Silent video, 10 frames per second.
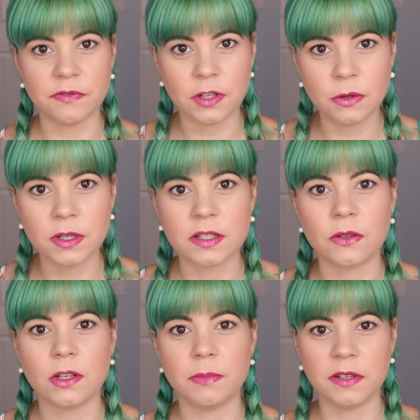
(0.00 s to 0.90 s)
review, it's
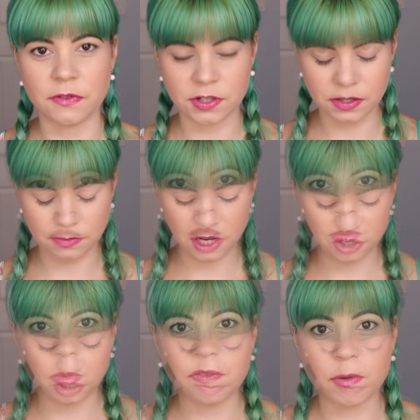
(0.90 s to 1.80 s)
going to be a first
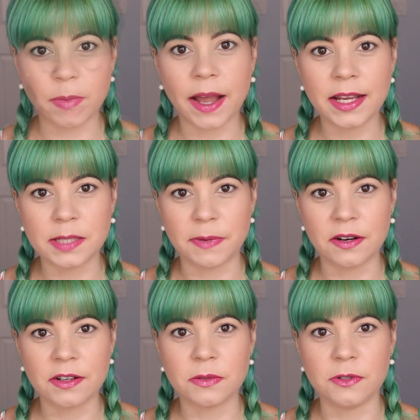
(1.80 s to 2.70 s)
impression. But from my
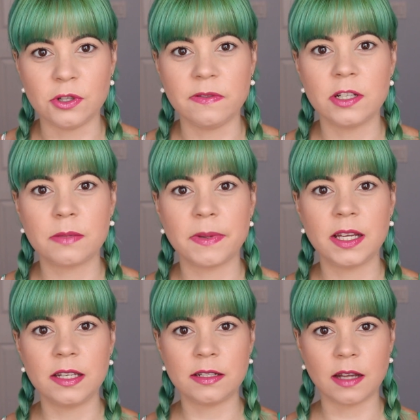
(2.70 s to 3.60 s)
experience with Juvia's
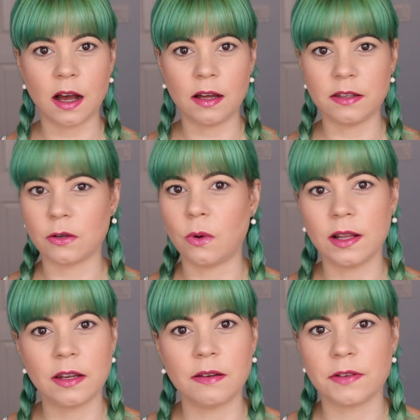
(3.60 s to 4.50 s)
Place, uh, the
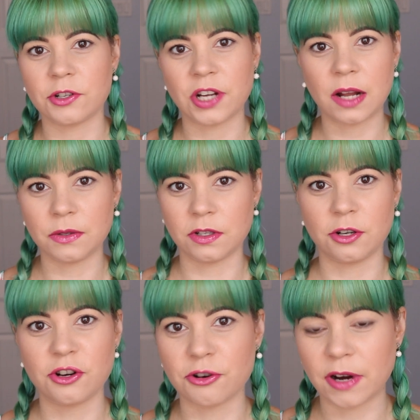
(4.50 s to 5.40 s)
quality of their shadows
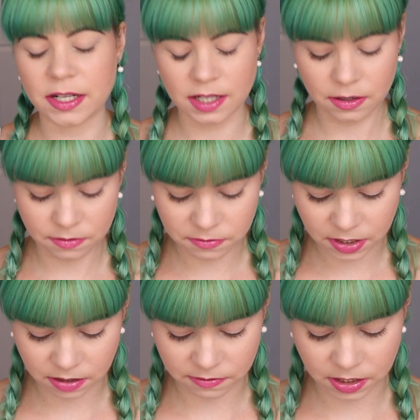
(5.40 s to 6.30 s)
are great. I
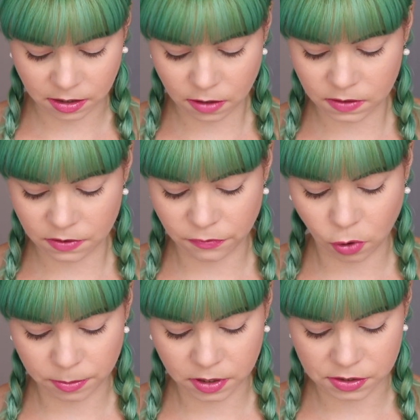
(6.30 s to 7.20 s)
really, really love their
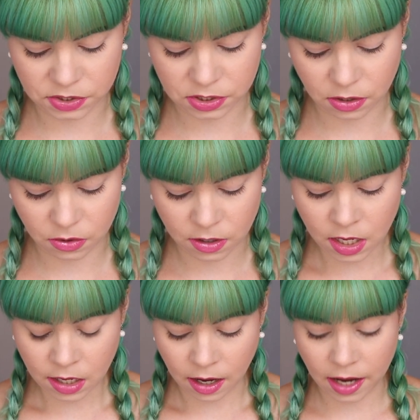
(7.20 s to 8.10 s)
formula, so
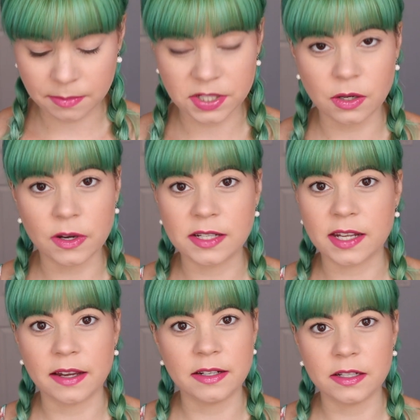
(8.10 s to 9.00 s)
I'm so
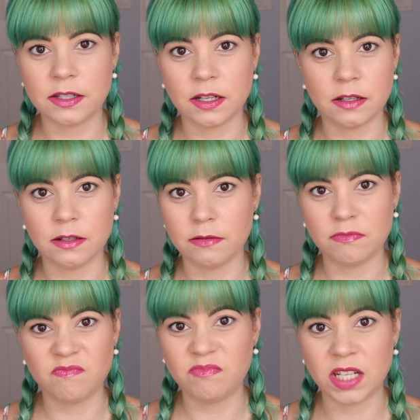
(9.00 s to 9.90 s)
excited
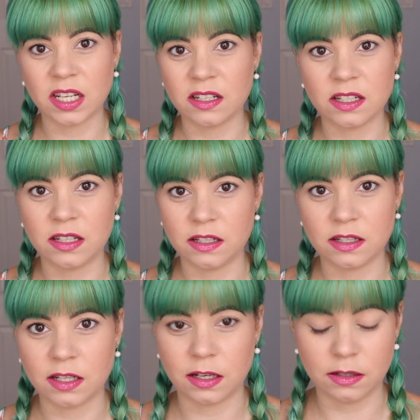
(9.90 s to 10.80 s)
to dig into
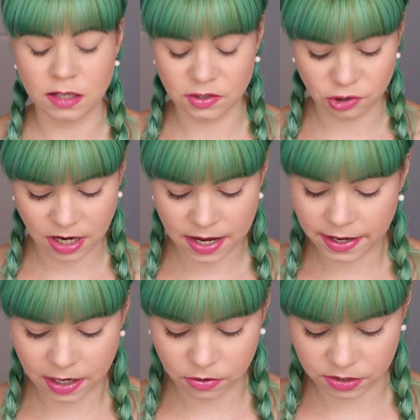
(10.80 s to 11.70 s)
this and, and try
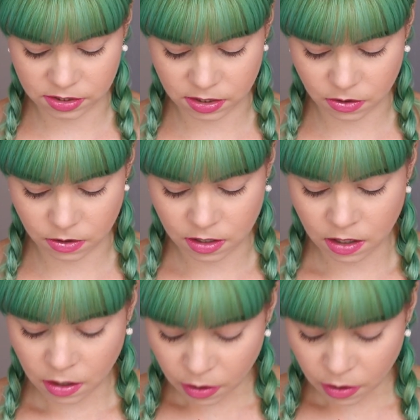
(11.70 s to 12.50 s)
it out. So